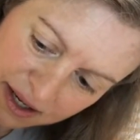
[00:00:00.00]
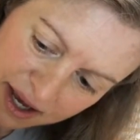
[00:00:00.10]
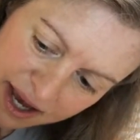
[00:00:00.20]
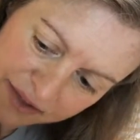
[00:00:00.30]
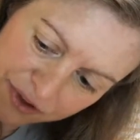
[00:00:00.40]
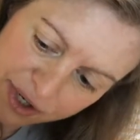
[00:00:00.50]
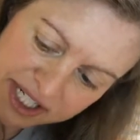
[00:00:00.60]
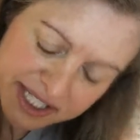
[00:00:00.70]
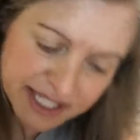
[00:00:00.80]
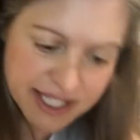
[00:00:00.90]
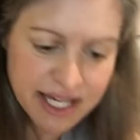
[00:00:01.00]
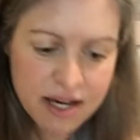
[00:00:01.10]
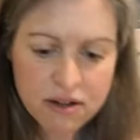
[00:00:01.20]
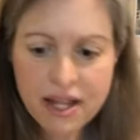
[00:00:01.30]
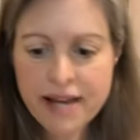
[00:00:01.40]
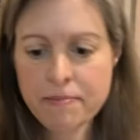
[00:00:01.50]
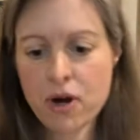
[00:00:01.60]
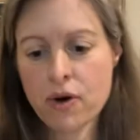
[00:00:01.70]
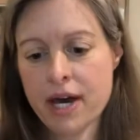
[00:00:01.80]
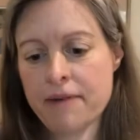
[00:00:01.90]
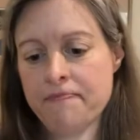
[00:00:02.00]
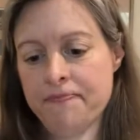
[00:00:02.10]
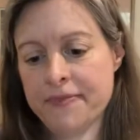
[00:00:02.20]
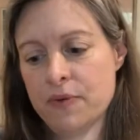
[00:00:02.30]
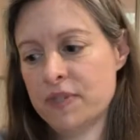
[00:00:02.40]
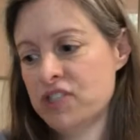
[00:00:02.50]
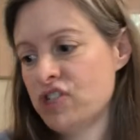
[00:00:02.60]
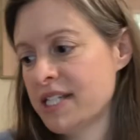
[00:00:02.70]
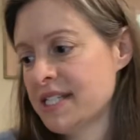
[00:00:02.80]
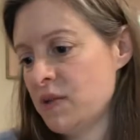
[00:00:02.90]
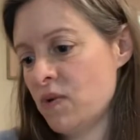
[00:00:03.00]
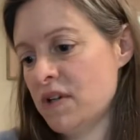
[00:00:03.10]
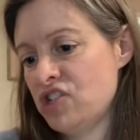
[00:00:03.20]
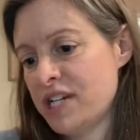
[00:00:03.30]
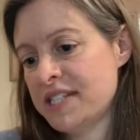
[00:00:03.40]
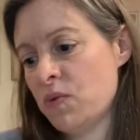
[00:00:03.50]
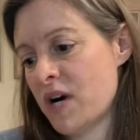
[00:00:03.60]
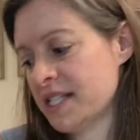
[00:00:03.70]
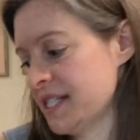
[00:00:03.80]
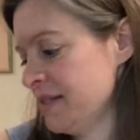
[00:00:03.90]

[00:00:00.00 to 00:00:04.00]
36 count light mocha was Jessie Watson.